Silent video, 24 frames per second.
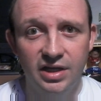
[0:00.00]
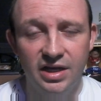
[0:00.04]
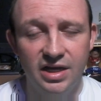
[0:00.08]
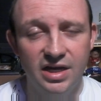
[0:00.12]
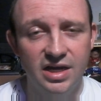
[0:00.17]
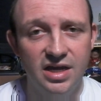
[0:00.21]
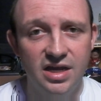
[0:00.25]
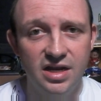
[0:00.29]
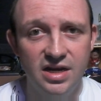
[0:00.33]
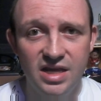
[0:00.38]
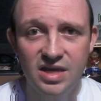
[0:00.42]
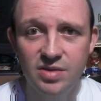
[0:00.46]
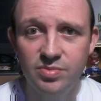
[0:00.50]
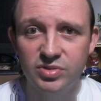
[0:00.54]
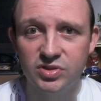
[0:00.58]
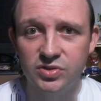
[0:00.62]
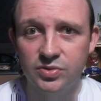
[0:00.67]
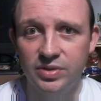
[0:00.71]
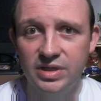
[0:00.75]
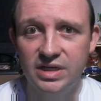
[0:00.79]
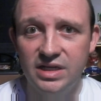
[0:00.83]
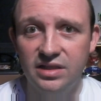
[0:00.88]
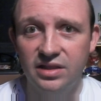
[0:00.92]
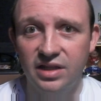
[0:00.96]
And in
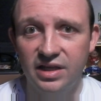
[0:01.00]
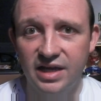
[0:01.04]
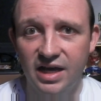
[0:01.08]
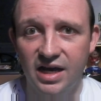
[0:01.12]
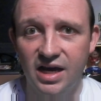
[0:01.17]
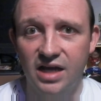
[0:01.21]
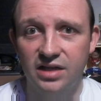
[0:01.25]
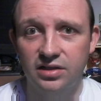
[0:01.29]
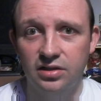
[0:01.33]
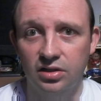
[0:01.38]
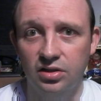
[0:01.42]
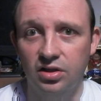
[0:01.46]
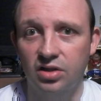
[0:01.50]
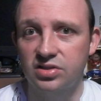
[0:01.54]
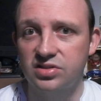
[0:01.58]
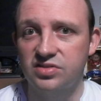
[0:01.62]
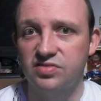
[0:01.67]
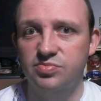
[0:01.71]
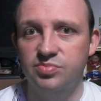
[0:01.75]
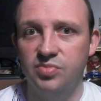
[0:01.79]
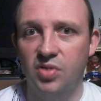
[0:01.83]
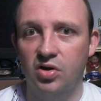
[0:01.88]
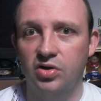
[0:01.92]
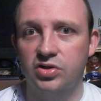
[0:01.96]
between, they had lots
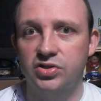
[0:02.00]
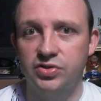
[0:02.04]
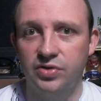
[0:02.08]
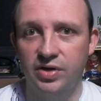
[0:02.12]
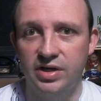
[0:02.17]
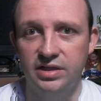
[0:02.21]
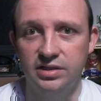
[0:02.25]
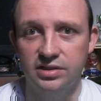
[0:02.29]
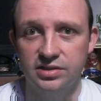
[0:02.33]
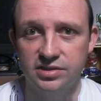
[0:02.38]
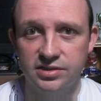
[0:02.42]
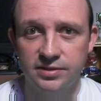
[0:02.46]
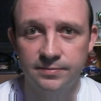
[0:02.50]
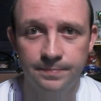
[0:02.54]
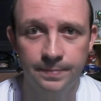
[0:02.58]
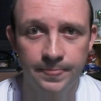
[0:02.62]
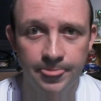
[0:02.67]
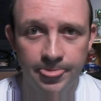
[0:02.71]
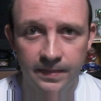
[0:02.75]
of mock trailers.